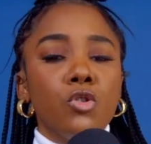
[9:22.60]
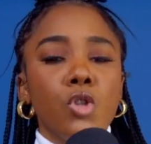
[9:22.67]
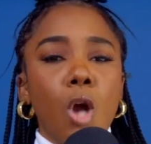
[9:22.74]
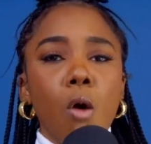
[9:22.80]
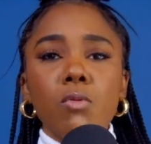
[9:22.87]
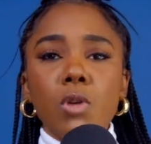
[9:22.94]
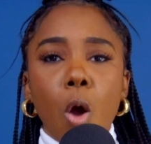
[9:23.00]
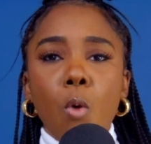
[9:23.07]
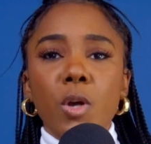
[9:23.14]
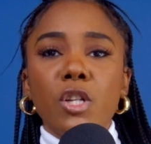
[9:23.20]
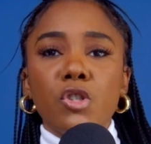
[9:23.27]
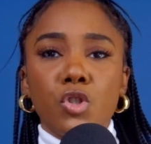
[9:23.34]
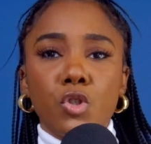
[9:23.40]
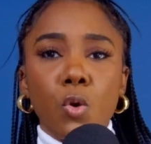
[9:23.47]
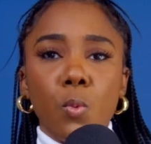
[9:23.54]
Don't go in
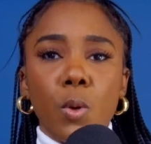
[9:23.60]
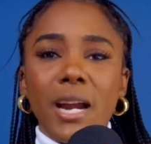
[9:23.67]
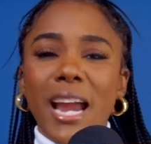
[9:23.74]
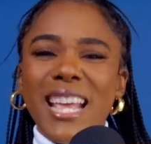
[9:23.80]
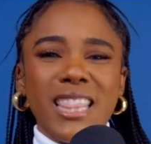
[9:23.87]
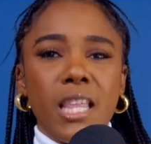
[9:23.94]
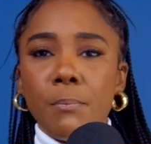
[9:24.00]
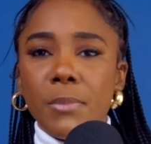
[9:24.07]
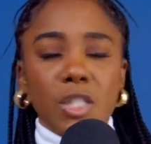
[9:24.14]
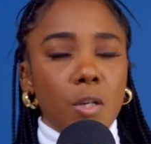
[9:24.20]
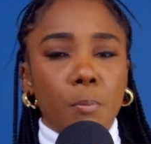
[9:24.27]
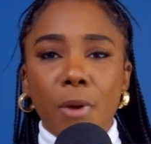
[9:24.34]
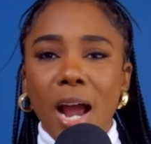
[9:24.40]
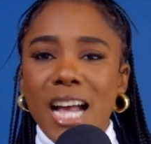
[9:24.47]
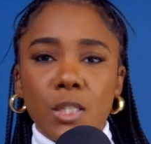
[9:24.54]
a sewer and then be
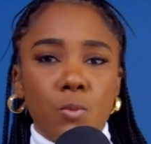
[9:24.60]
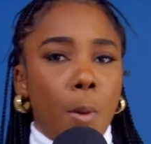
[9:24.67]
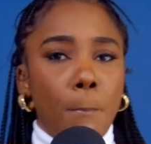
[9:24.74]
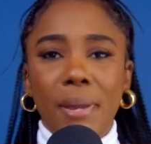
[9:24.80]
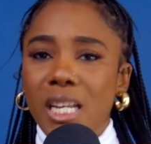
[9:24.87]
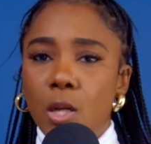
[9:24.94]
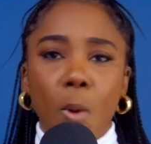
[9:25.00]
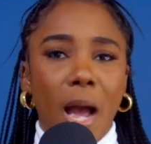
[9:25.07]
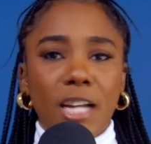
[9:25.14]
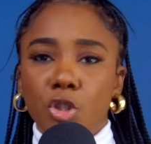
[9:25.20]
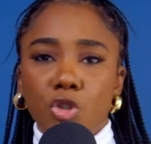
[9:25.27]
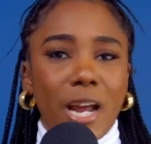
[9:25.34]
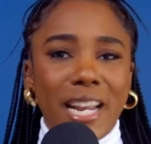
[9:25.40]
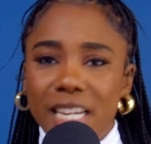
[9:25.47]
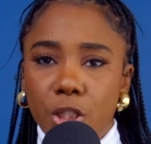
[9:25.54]
surprised when Pennywise
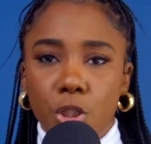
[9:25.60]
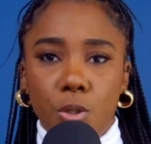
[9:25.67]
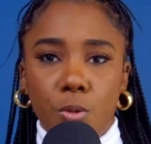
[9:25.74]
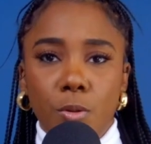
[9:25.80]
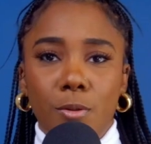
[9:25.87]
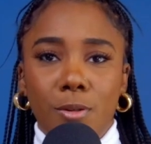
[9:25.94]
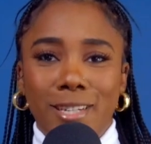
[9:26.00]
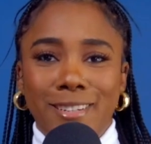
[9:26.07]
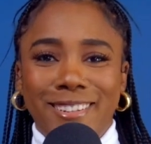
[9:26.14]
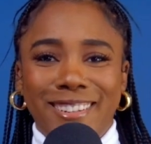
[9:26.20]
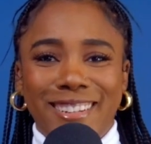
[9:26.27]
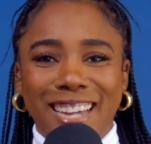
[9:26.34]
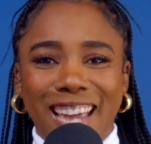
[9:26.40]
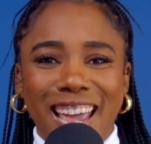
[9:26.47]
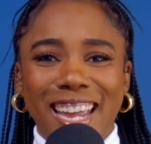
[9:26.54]
try to eat you.
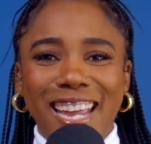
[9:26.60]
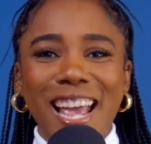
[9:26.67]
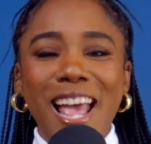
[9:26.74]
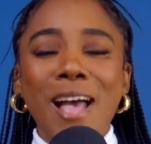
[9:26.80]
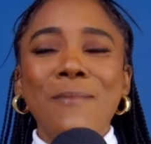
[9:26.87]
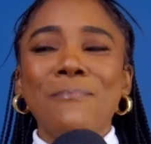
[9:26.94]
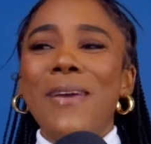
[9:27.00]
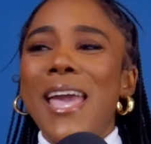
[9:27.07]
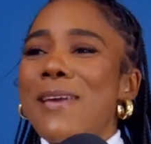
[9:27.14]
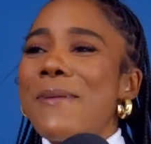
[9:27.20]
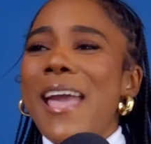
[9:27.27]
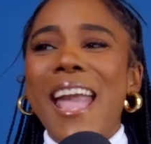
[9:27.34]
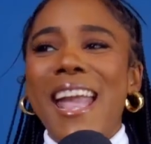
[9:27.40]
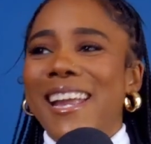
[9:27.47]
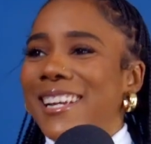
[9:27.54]
Okay?
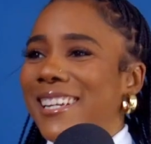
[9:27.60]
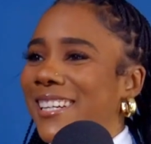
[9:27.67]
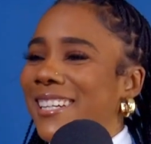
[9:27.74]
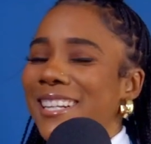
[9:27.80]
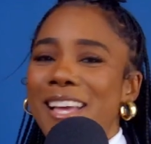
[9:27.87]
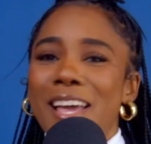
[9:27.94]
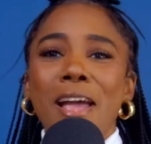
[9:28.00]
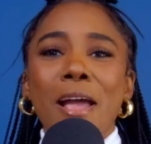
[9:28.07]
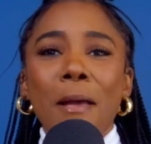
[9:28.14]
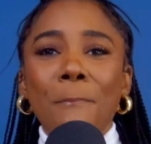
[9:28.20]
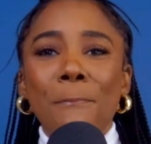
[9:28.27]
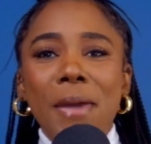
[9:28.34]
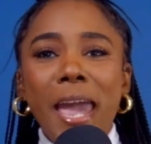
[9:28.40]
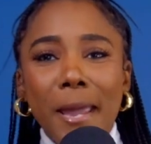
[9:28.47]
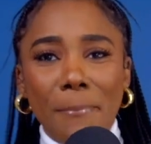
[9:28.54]

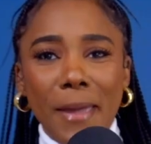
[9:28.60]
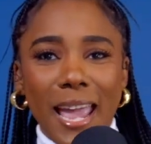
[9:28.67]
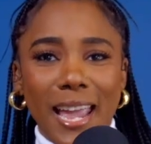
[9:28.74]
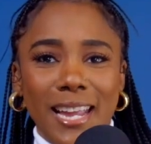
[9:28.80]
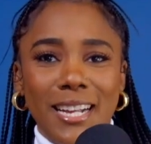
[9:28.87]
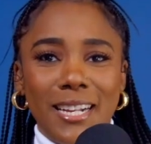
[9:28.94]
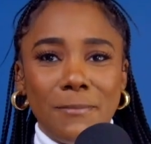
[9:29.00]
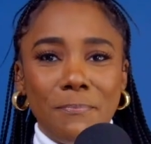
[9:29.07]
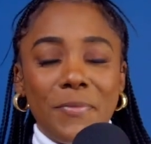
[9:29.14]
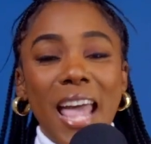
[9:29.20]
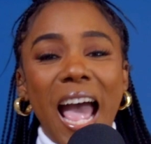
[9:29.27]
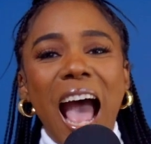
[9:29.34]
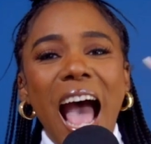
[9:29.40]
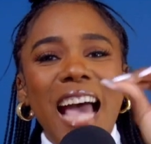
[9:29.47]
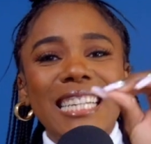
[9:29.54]
Baby,
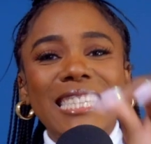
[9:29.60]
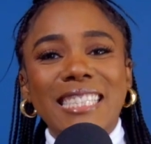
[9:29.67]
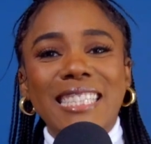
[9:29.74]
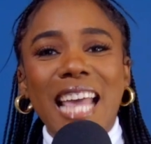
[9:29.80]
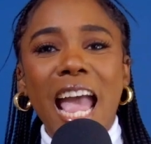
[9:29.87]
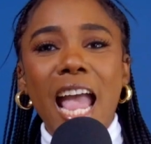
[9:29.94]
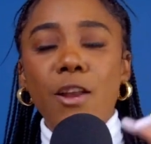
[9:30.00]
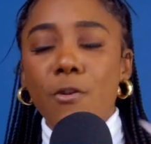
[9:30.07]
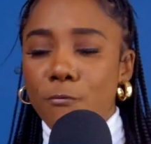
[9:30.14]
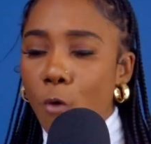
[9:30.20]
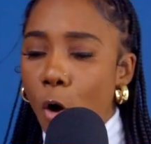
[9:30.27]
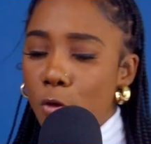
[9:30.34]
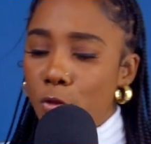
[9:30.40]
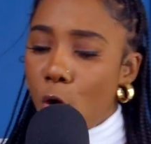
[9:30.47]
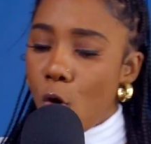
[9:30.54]
I said
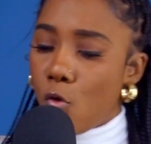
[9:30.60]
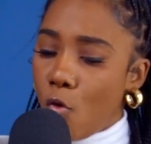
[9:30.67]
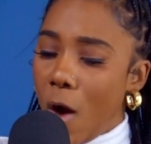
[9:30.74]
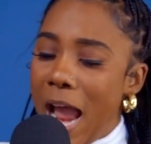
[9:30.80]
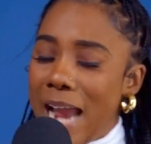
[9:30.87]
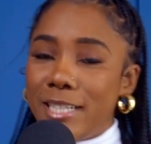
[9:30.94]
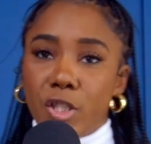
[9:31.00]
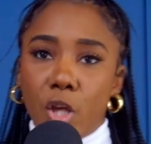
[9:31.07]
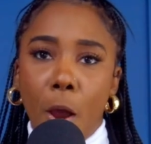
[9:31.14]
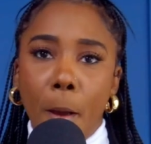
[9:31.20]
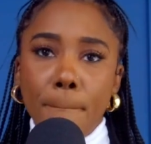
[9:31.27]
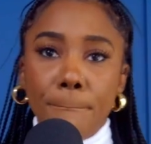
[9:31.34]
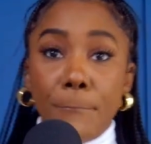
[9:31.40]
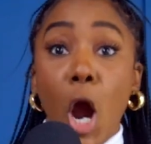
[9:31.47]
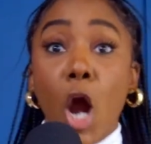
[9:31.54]
for the right
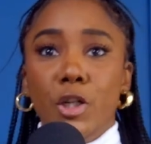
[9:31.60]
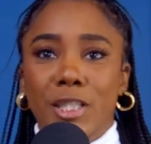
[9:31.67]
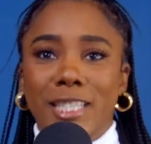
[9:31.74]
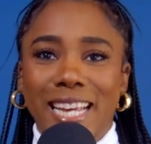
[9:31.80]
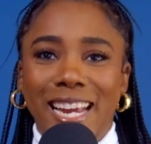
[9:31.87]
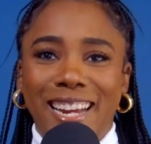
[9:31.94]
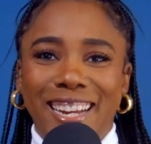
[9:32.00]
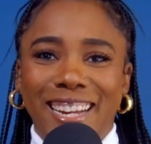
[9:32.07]
person.